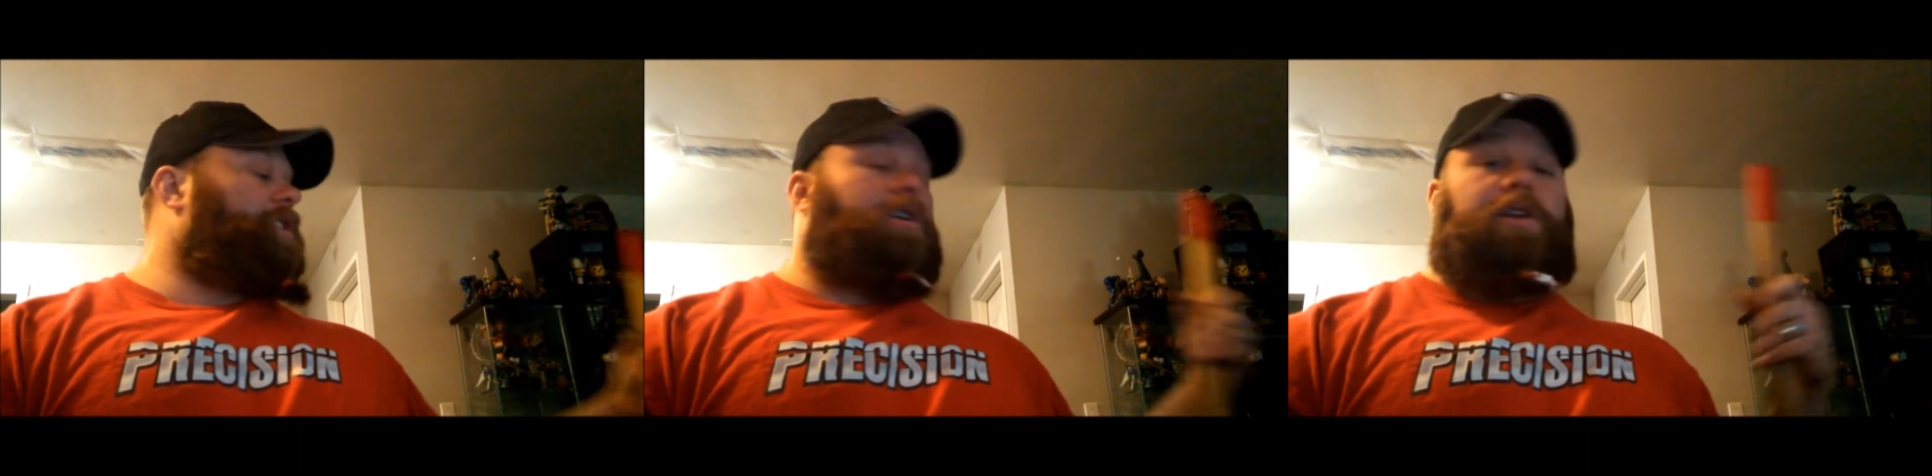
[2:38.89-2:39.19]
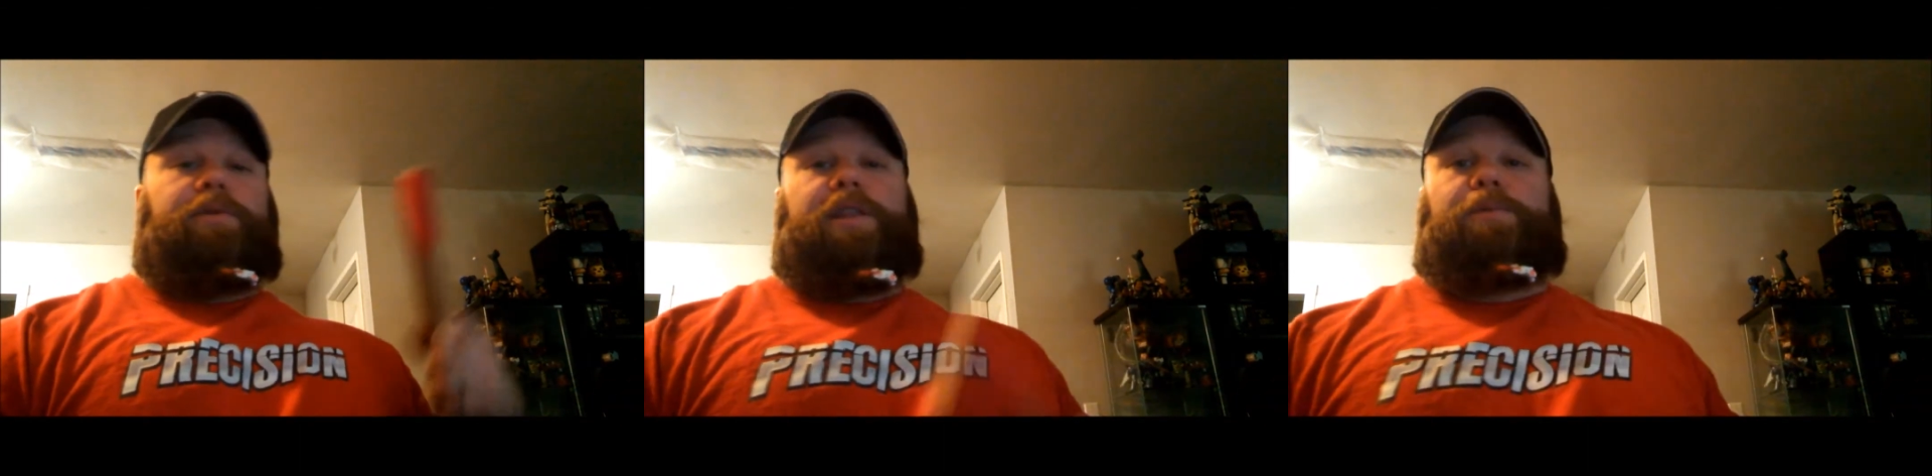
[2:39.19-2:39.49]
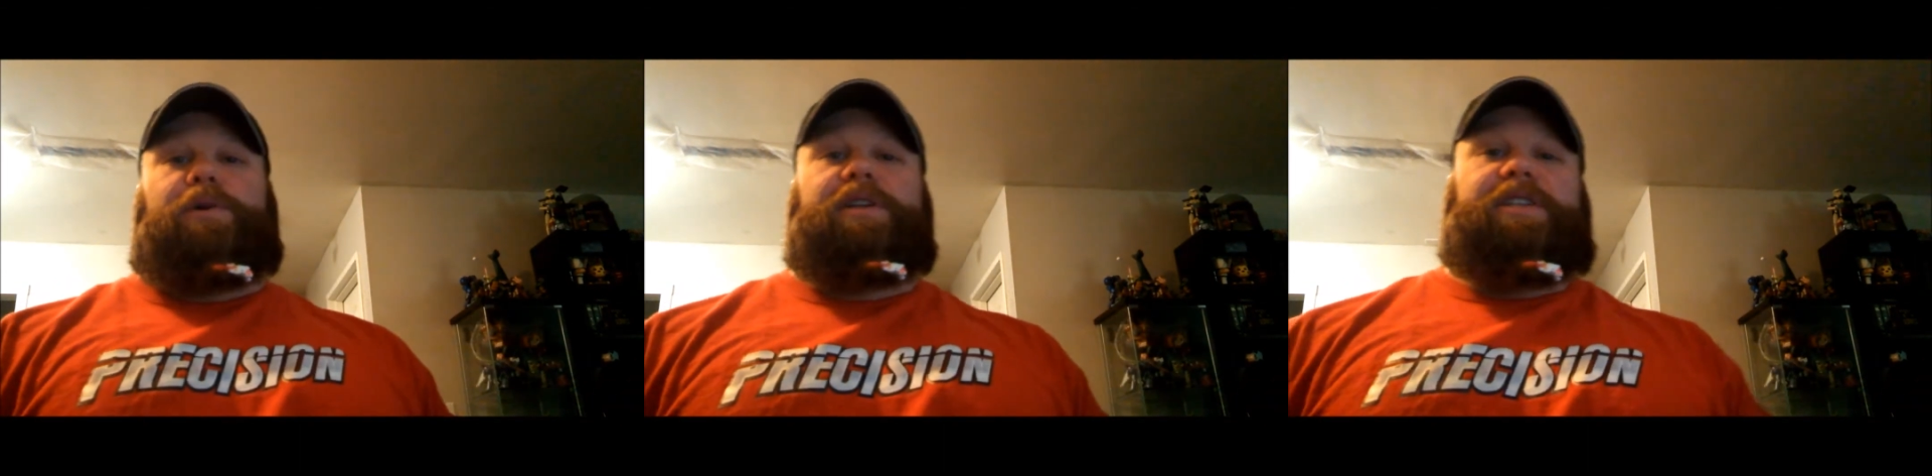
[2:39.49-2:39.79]
I started
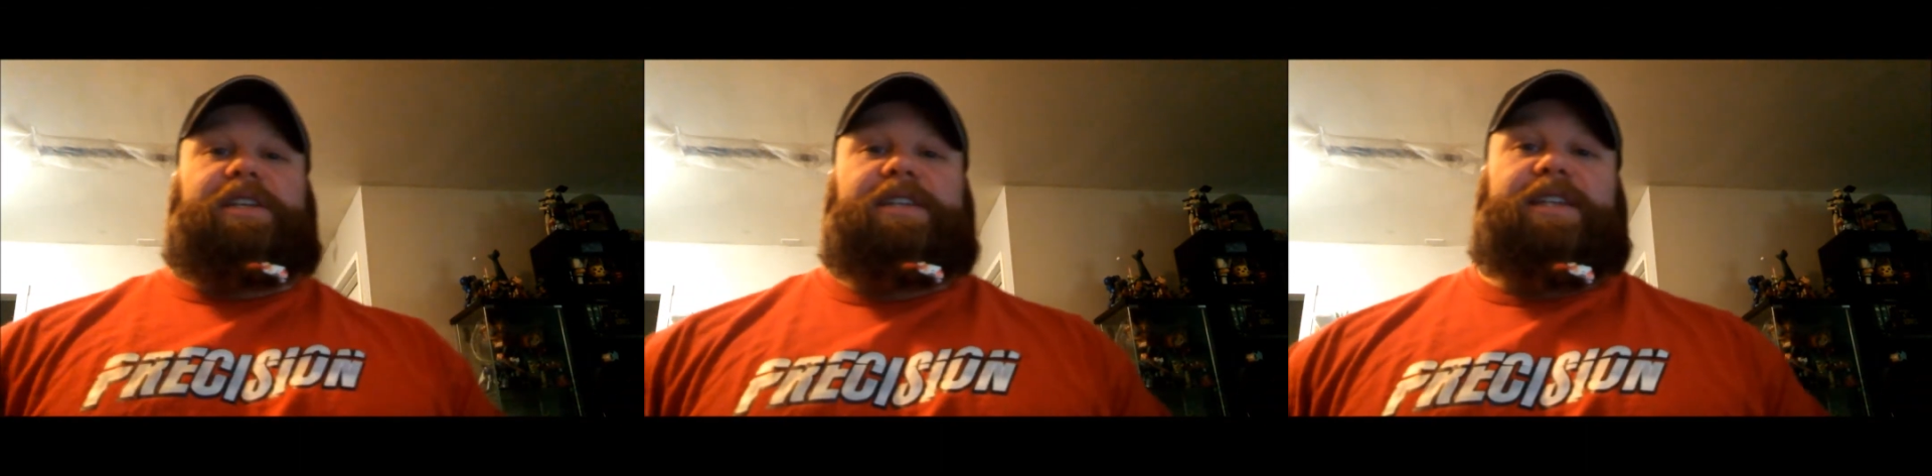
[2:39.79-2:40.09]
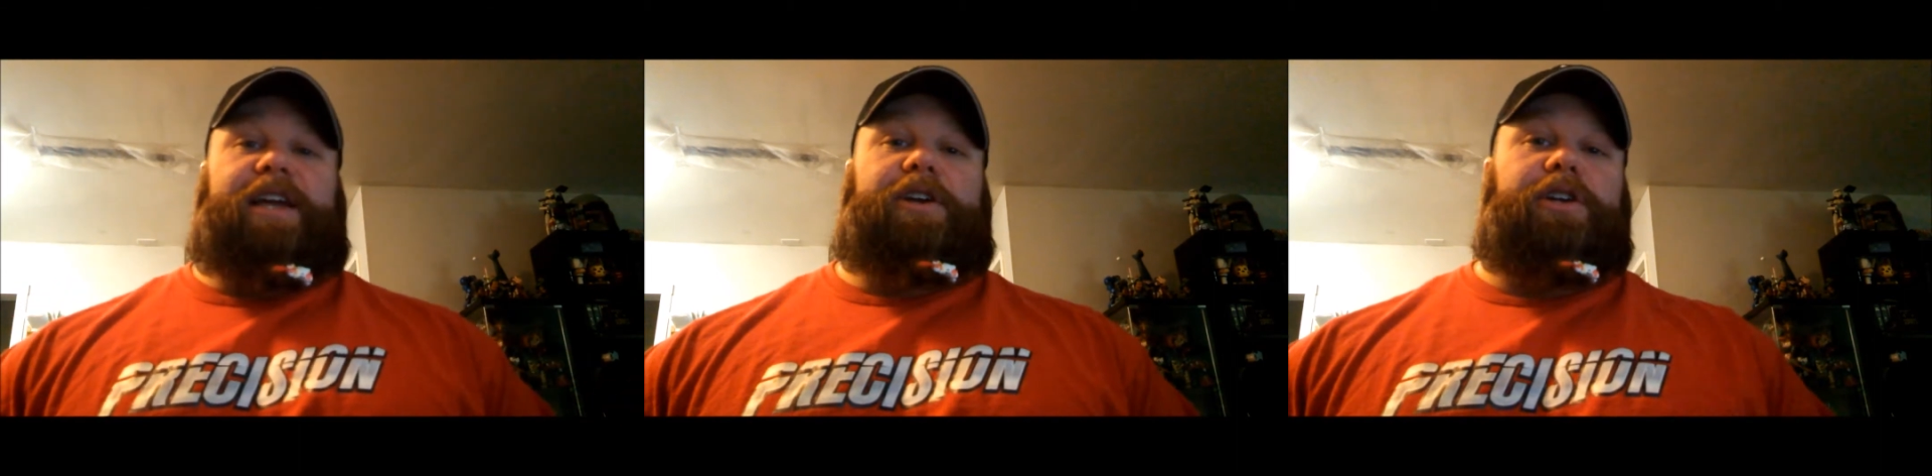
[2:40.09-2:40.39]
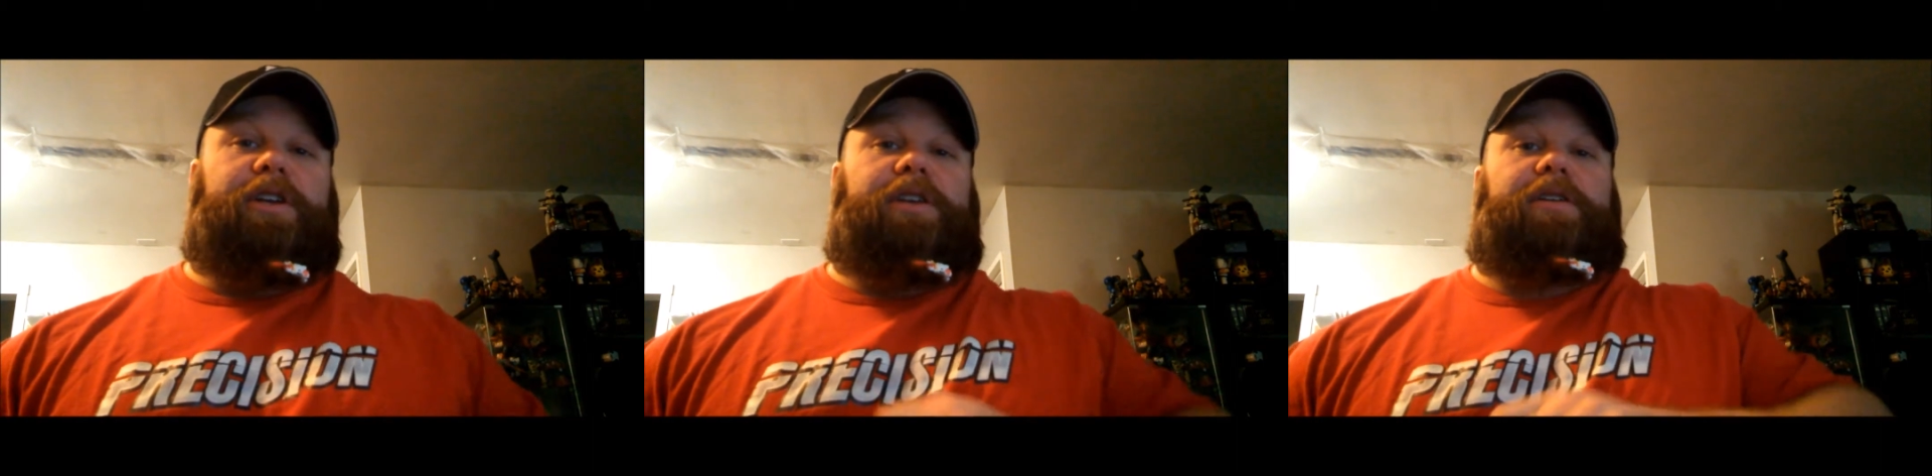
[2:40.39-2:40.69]
with was because I
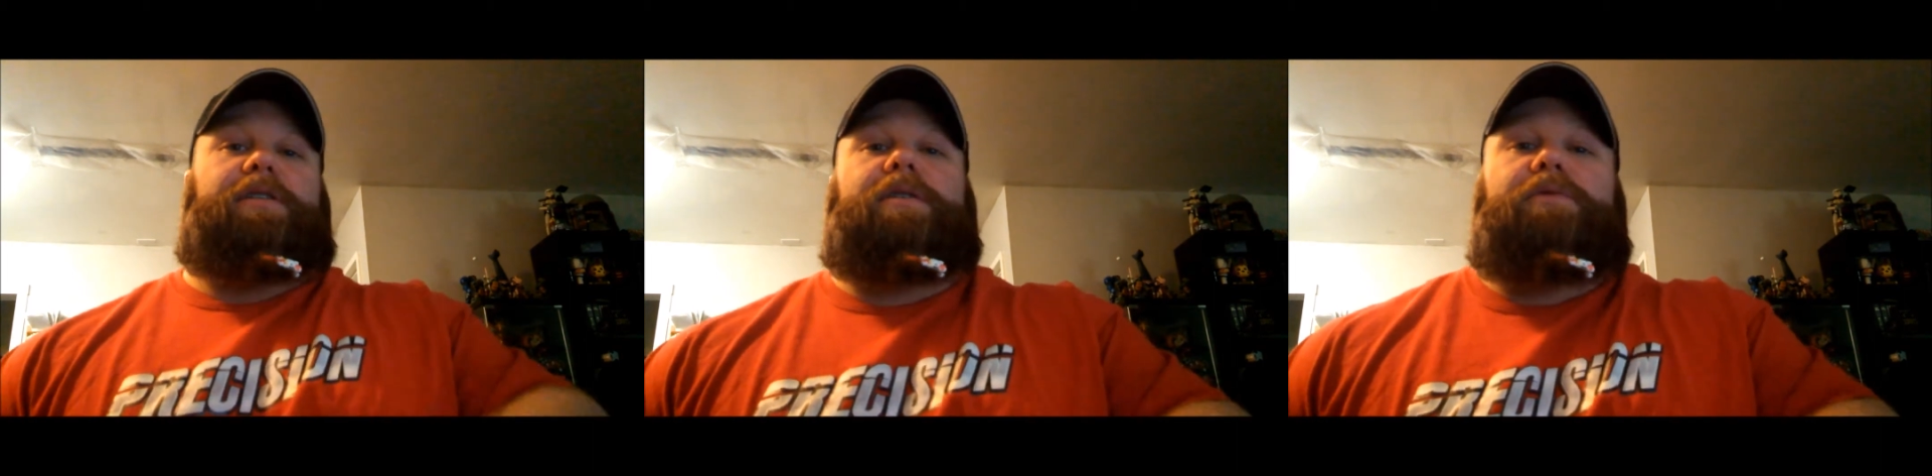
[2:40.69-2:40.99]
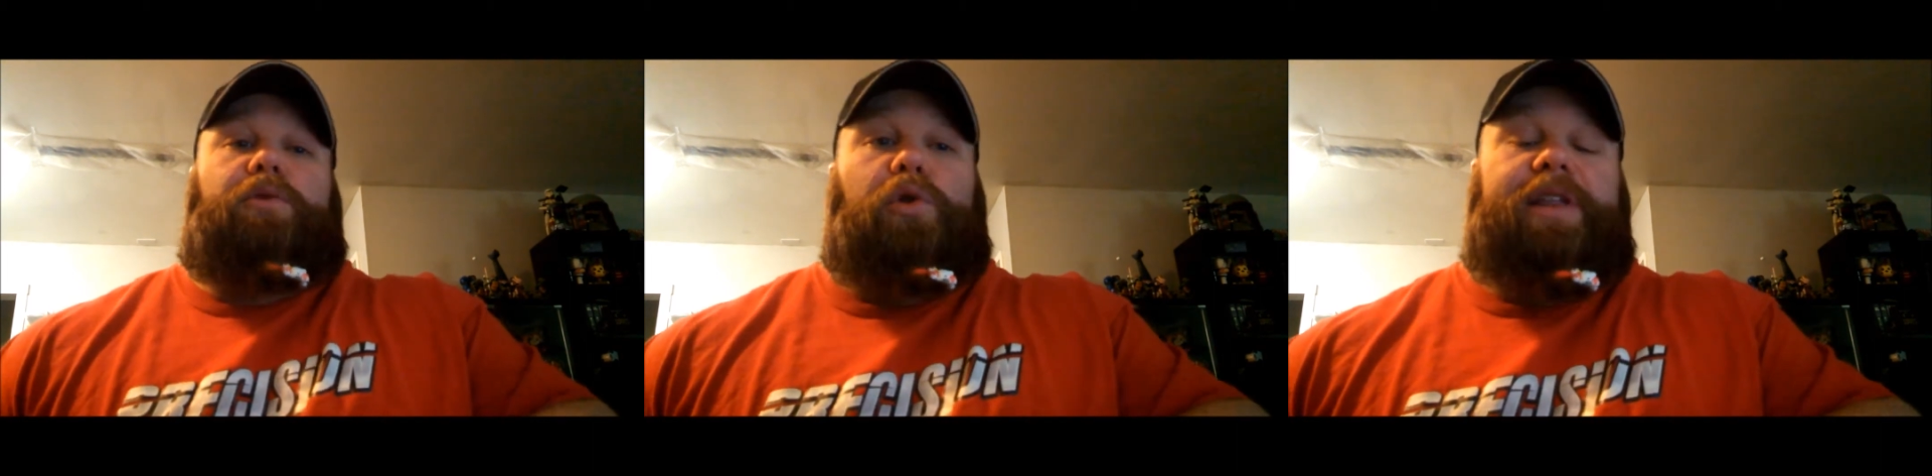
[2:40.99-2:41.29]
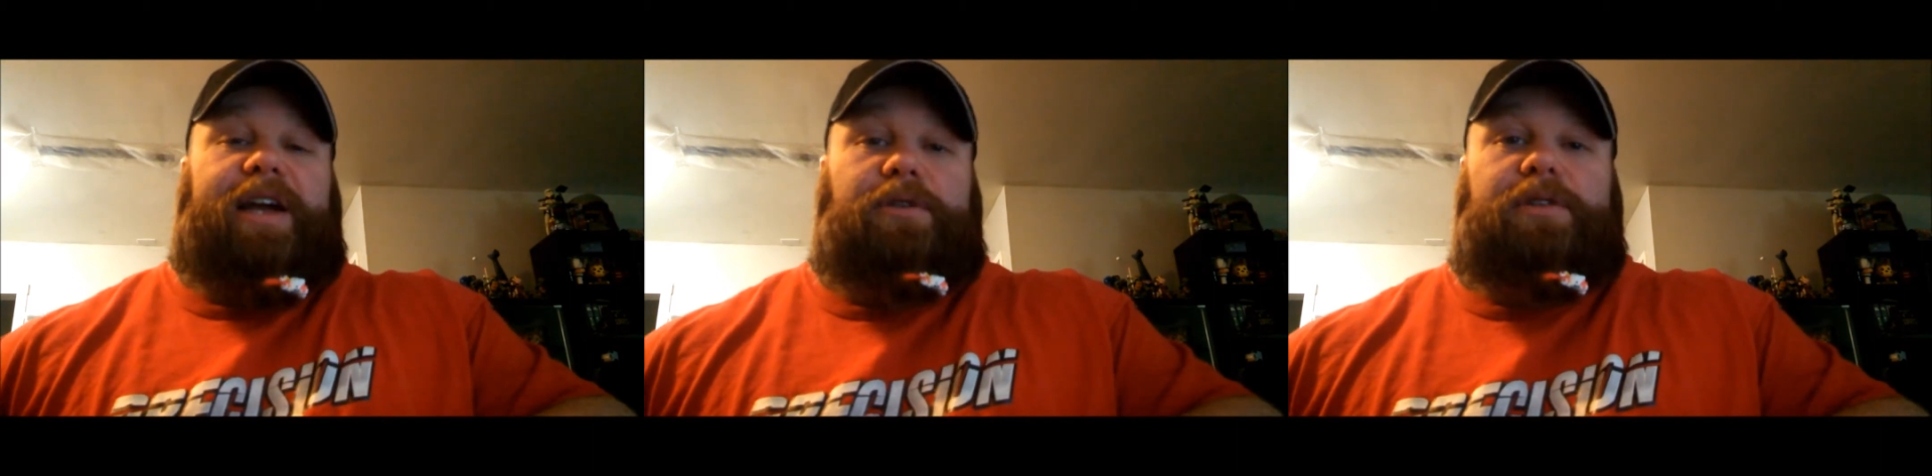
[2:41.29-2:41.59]
couldn't
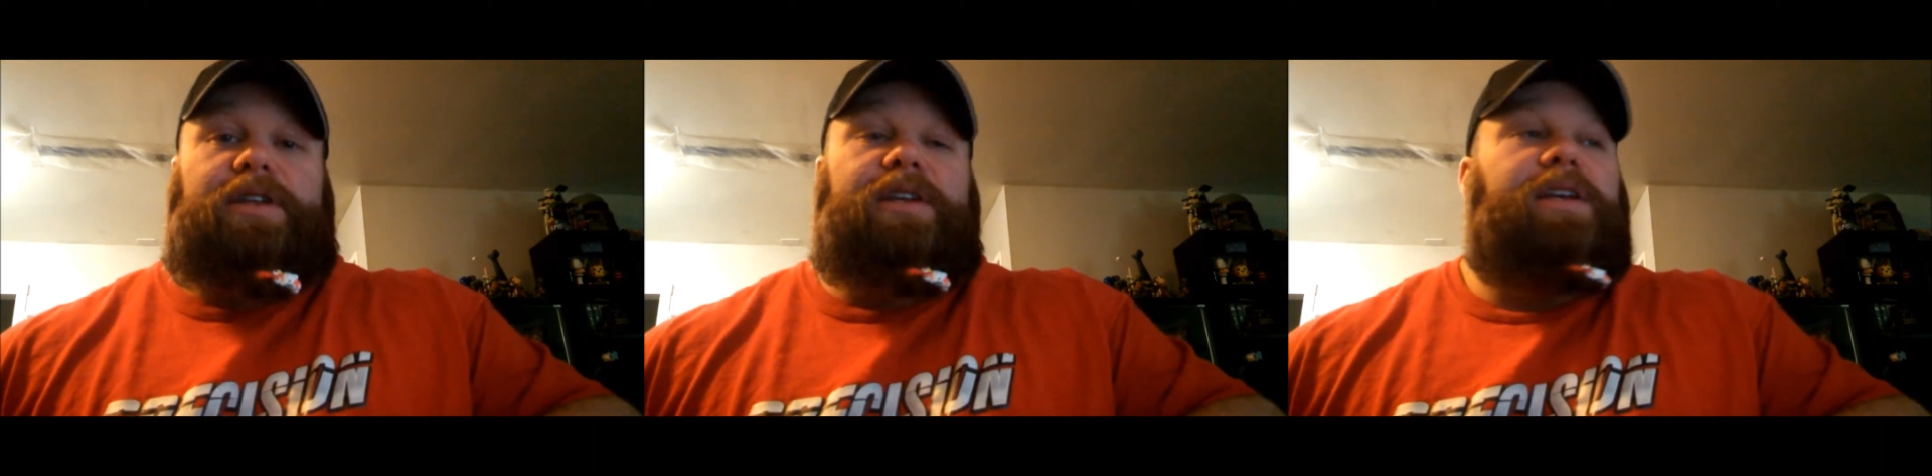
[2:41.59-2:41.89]
roll it out,